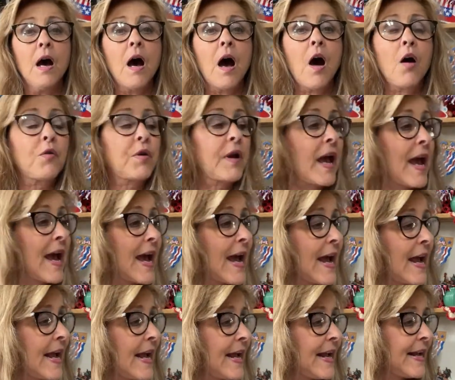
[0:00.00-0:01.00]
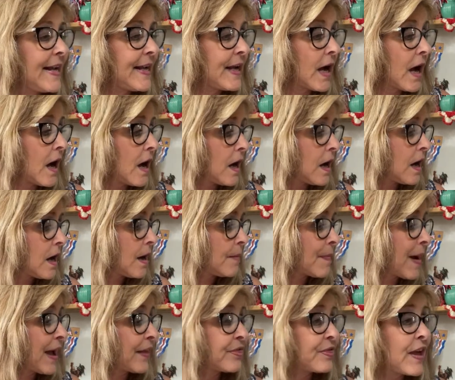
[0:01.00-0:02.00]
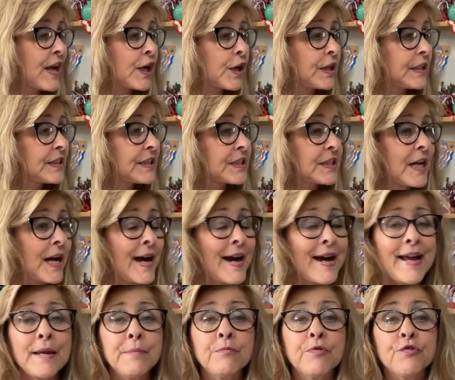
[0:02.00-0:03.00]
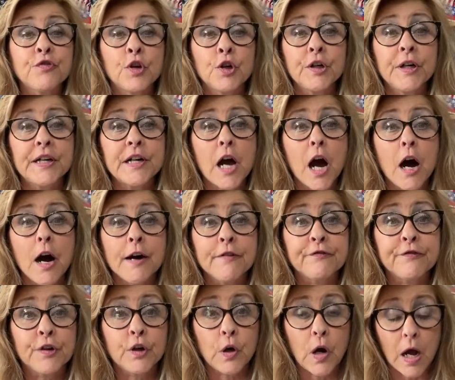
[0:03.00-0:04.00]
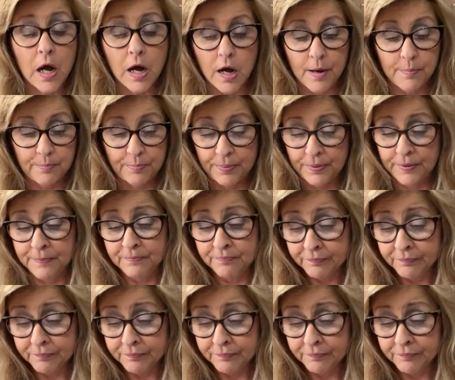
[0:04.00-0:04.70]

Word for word: Okay, um, I think it's time for an offer up.